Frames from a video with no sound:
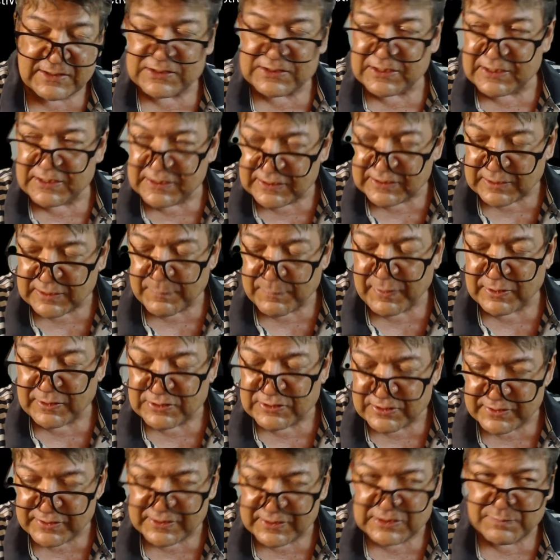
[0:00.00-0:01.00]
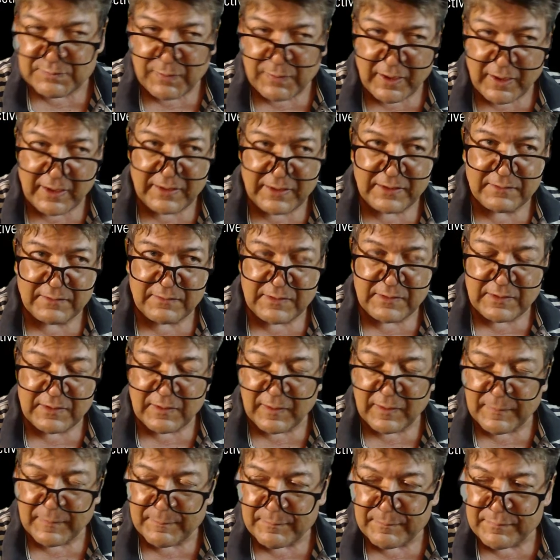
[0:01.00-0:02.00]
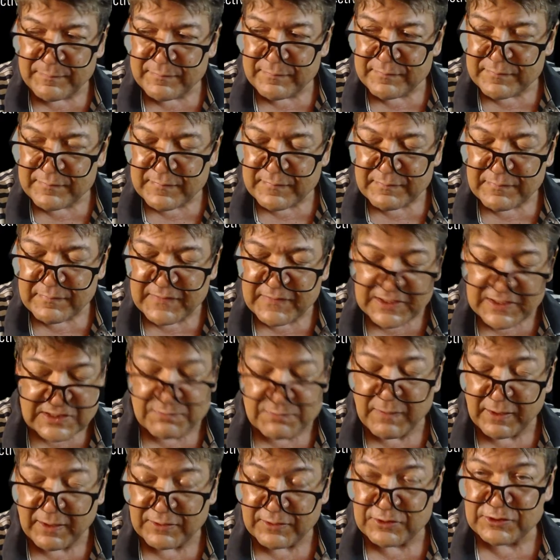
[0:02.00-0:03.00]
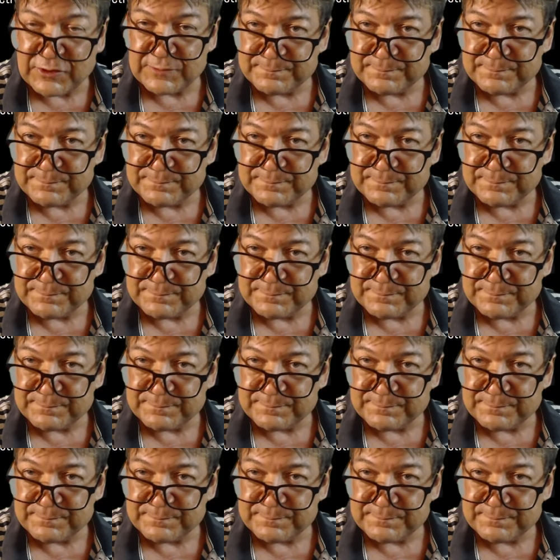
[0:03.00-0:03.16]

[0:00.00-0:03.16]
it compares to this by this much.